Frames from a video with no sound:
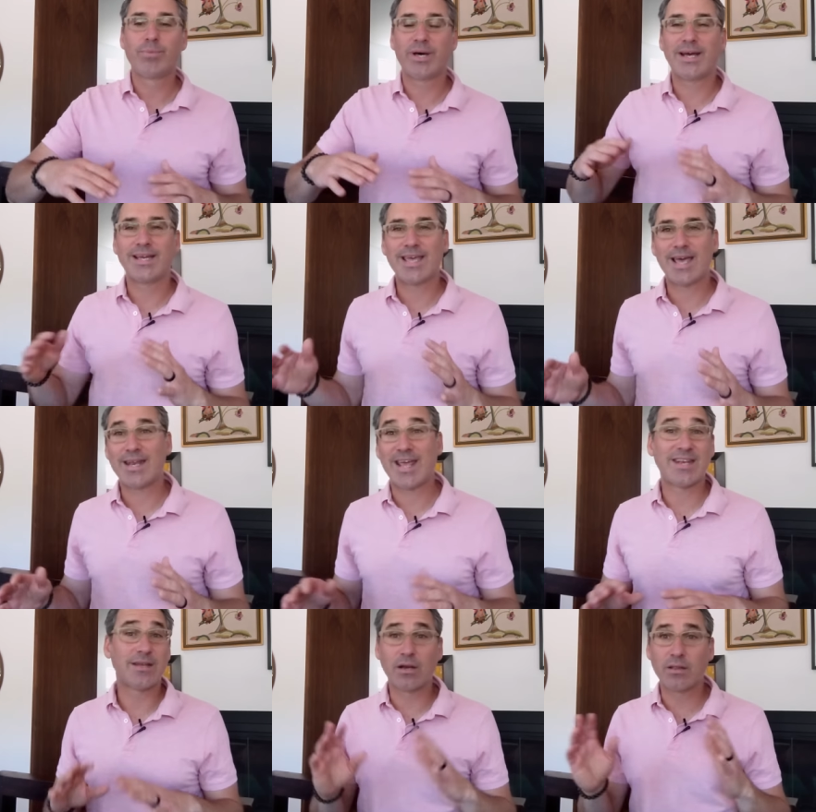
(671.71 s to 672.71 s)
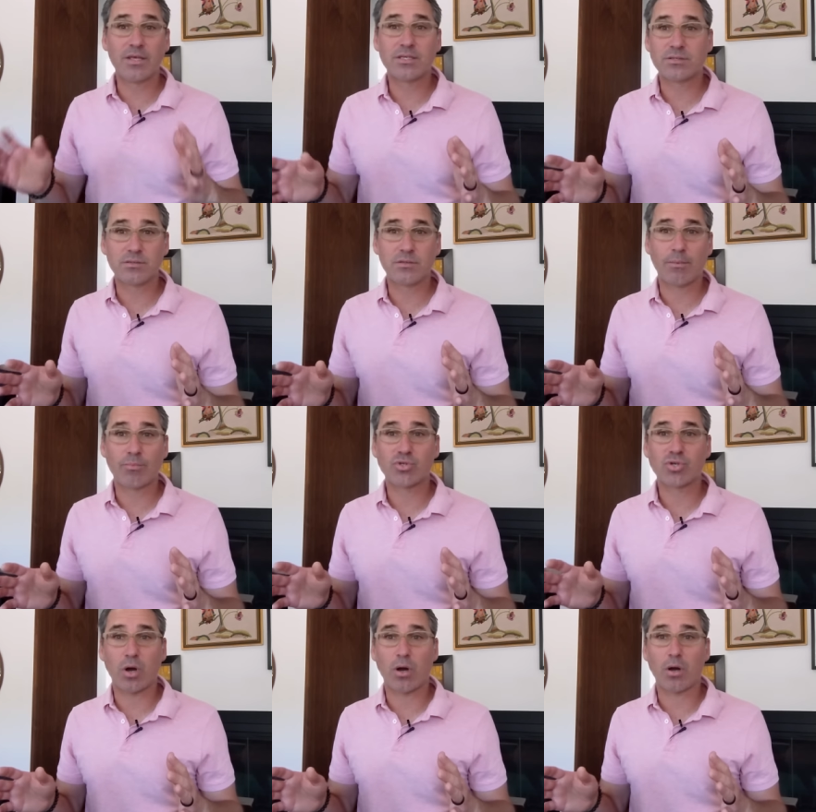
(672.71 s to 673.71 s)
but again, and none of these
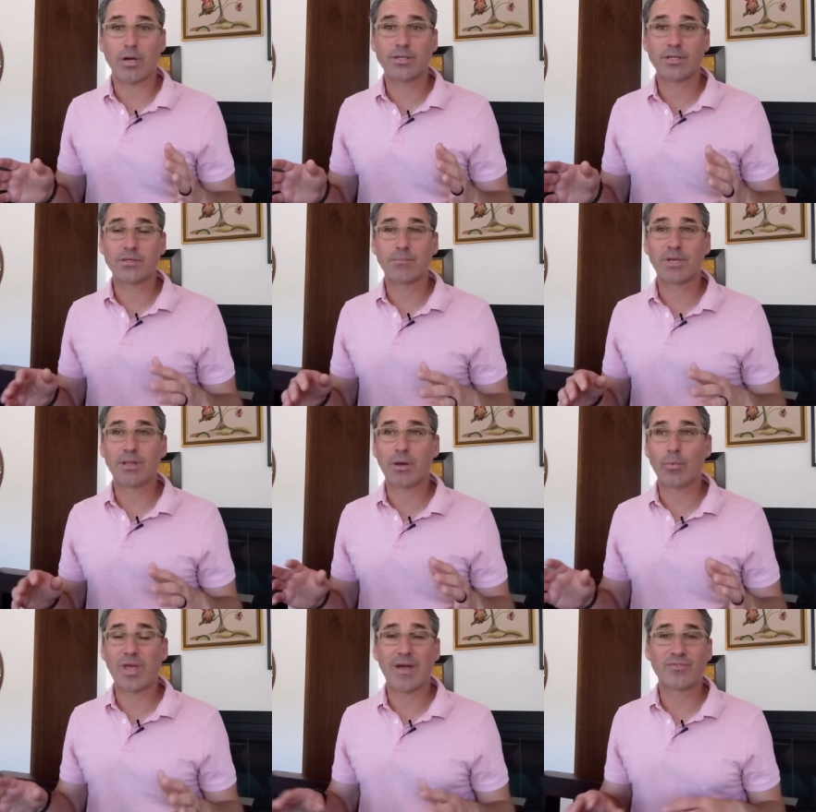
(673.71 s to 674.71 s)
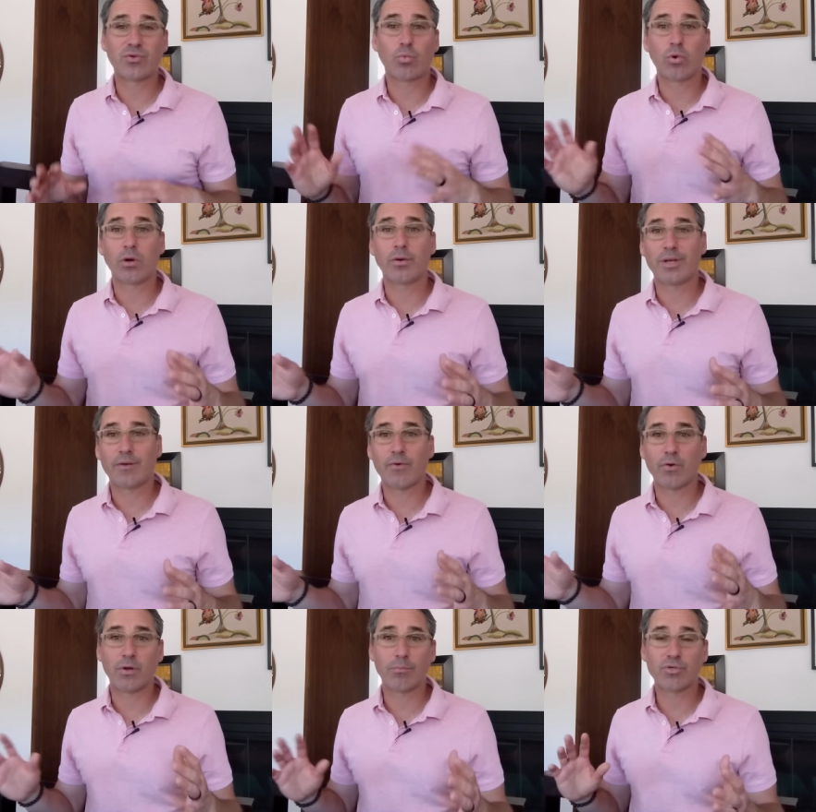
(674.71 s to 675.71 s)
numbers are, it doesn't mean that we have to worry if
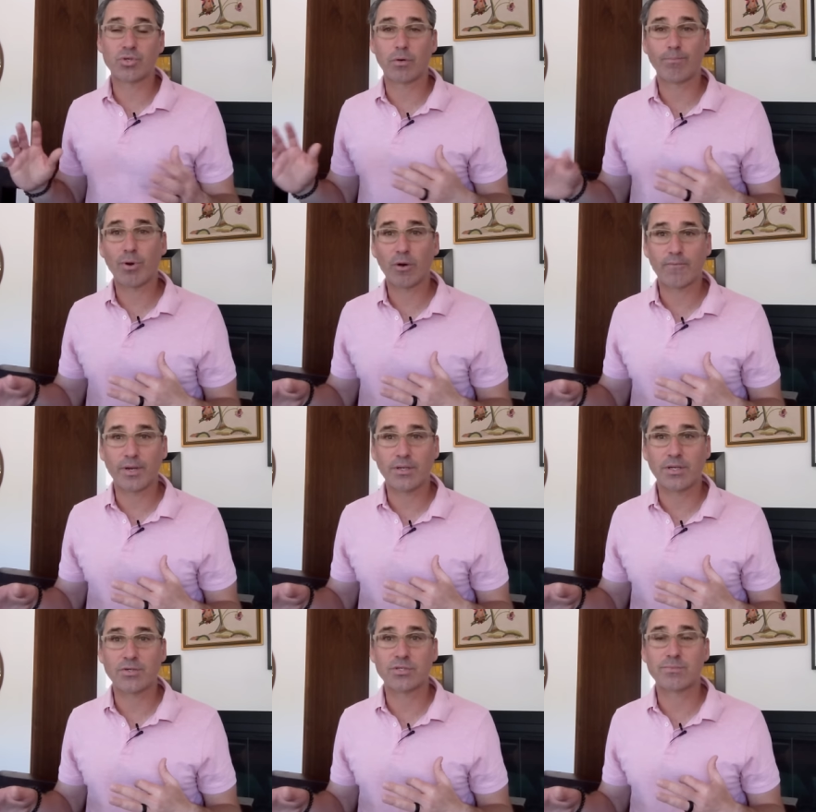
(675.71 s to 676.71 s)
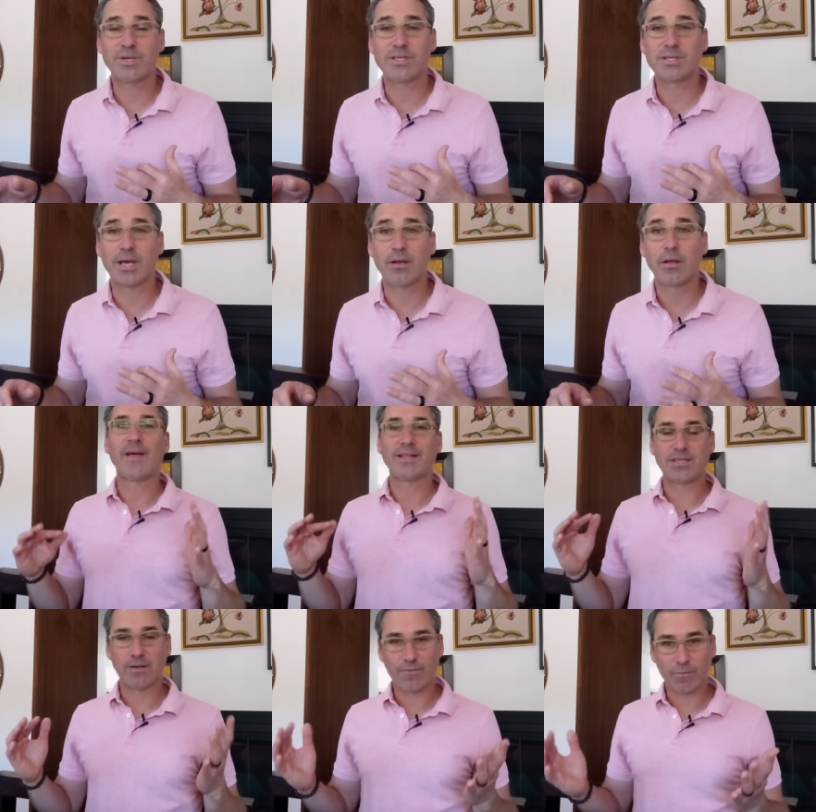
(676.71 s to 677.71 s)
our numbers aren't perfect. It just means that
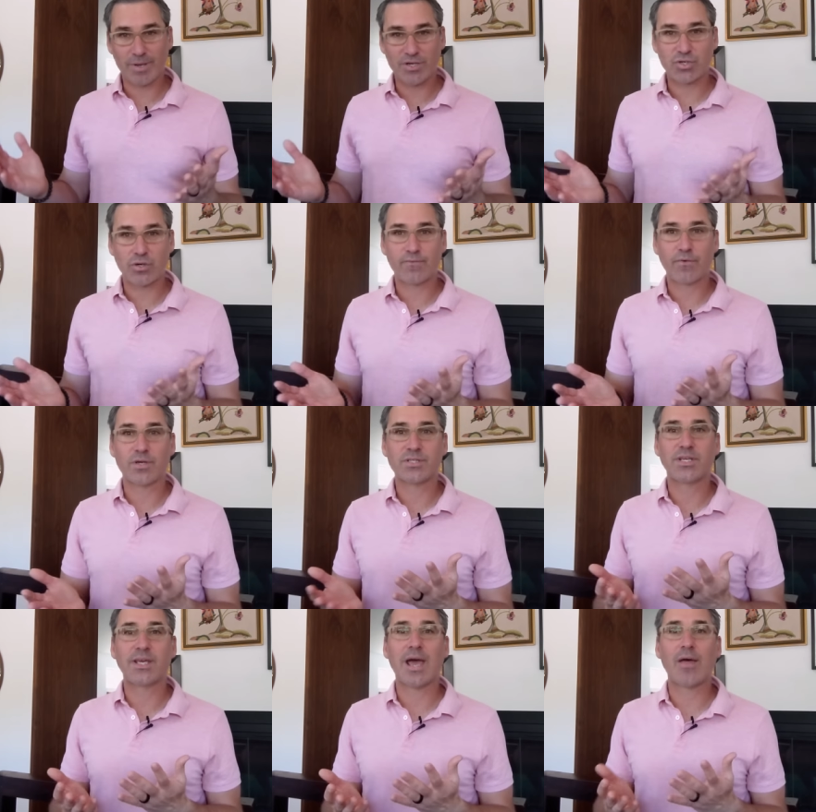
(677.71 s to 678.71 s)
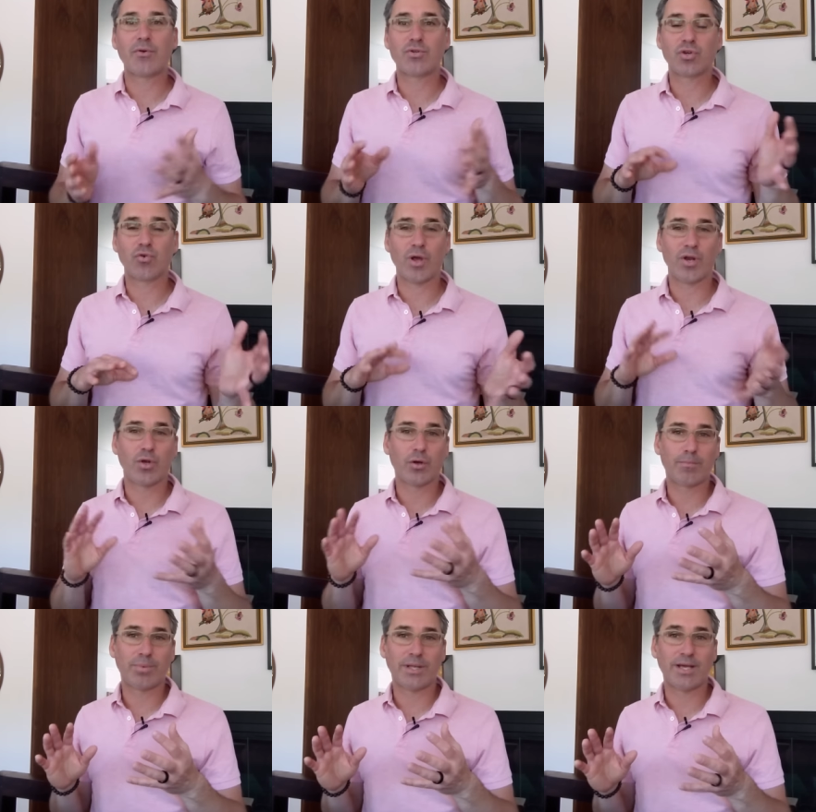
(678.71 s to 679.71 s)
that's information for us to gather to create a
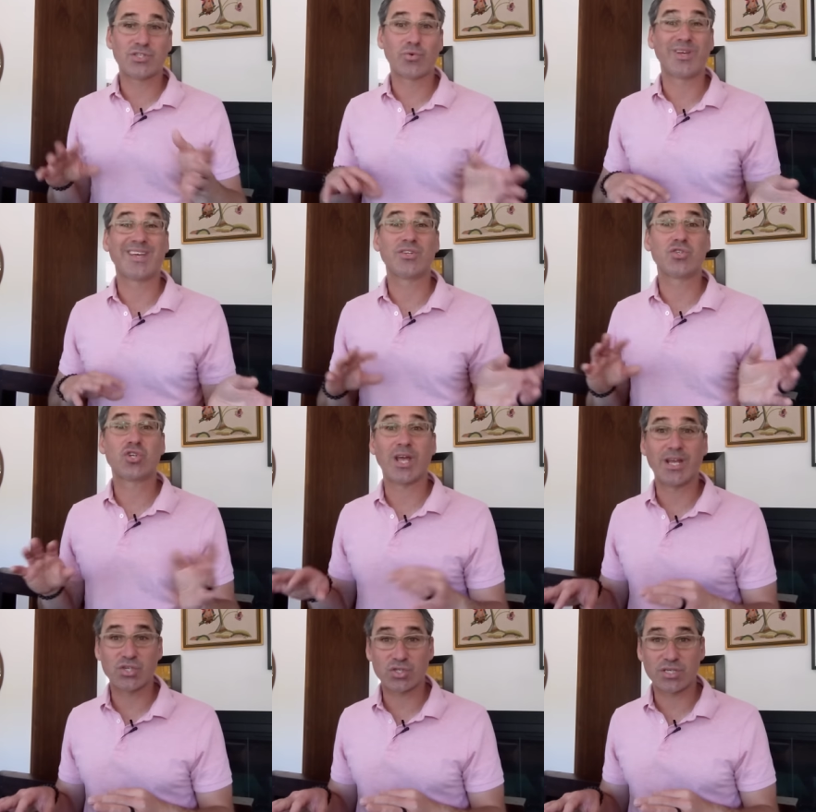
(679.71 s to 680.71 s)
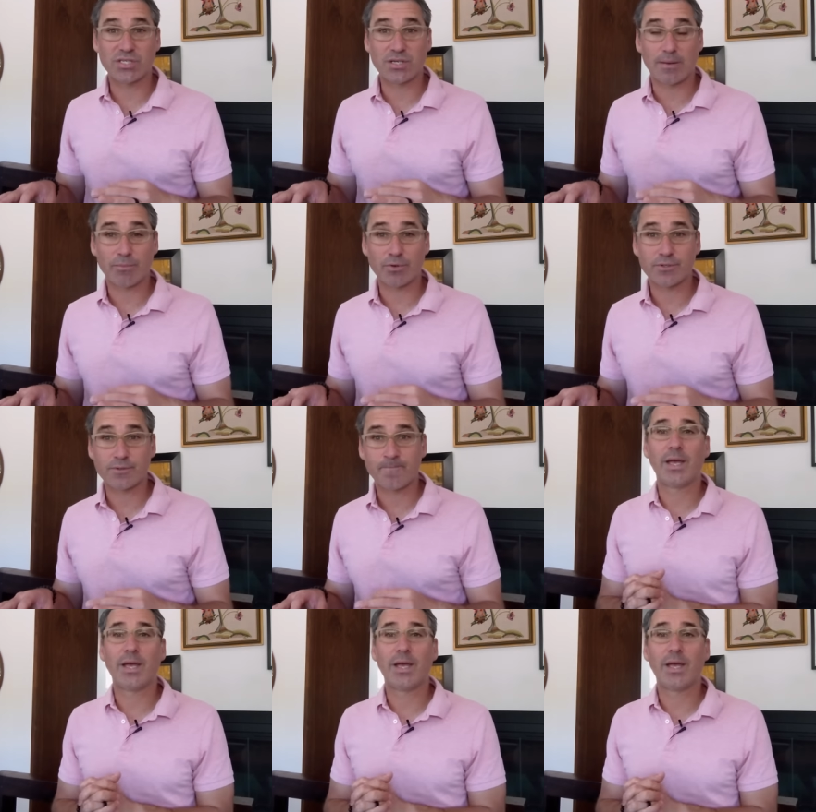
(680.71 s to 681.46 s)
good plan so we can change these numbers.